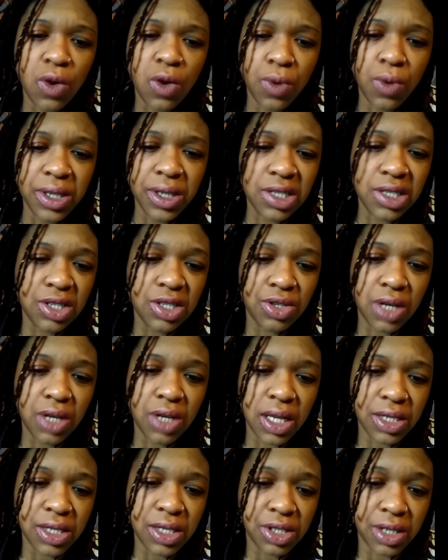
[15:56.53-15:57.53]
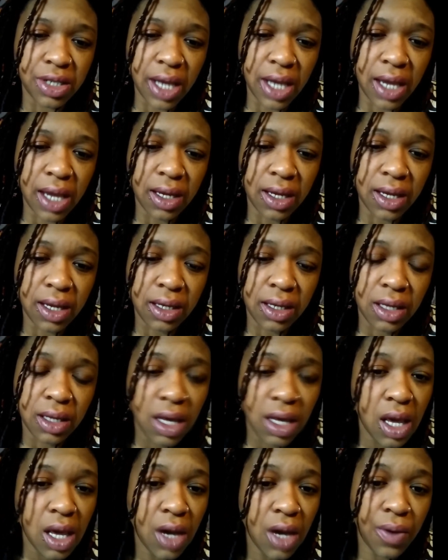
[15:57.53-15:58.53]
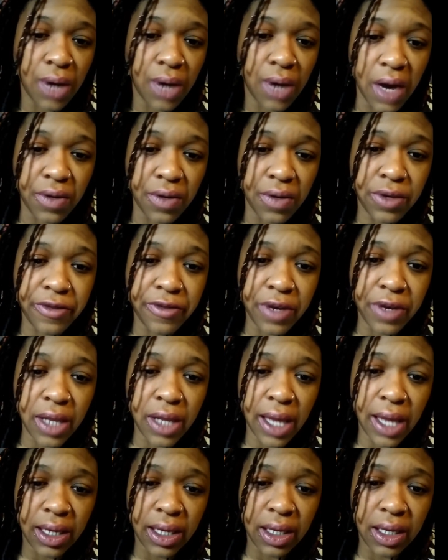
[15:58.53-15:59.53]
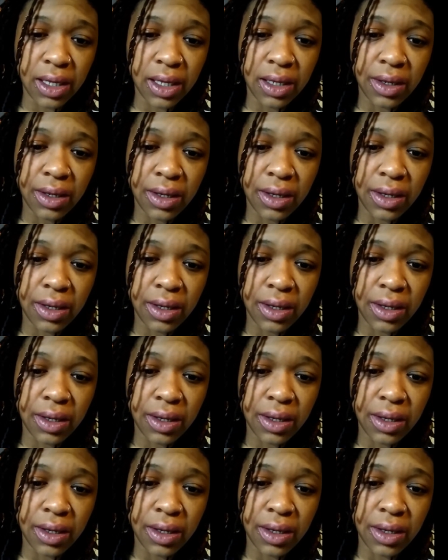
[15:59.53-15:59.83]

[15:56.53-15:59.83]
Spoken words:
When should you cleanse your deck? Whenever you feel like it.